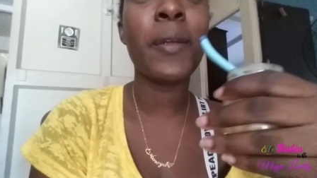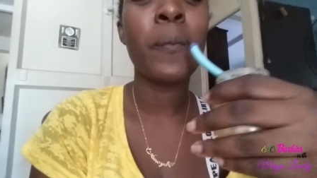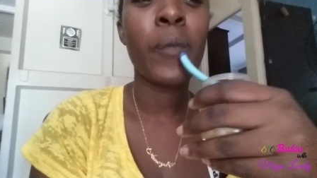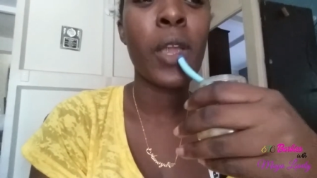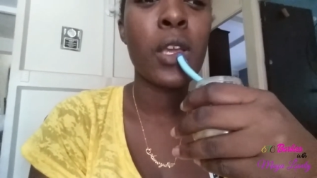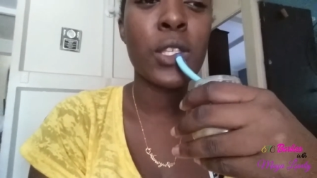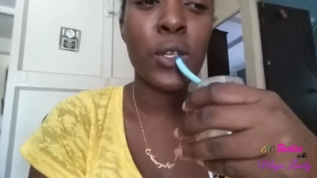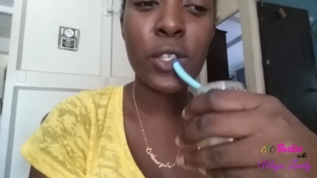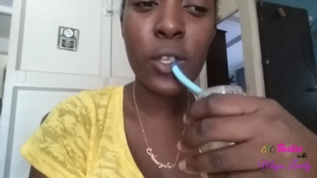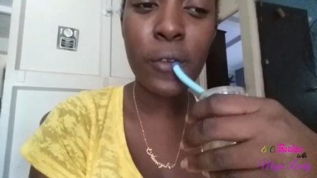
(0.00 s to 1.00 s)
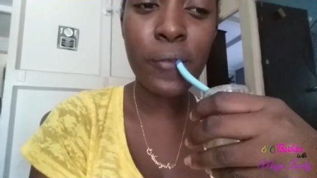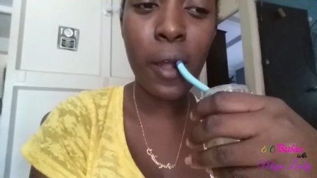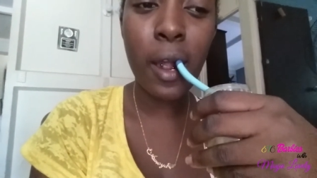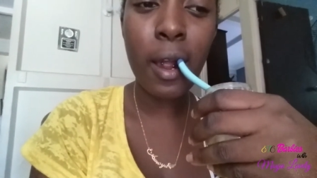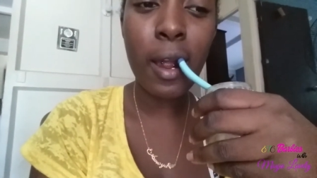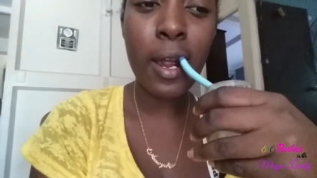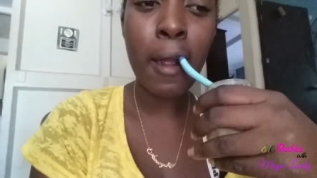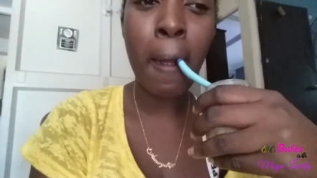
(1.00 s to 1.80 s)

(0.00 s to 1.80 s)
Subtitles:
So far,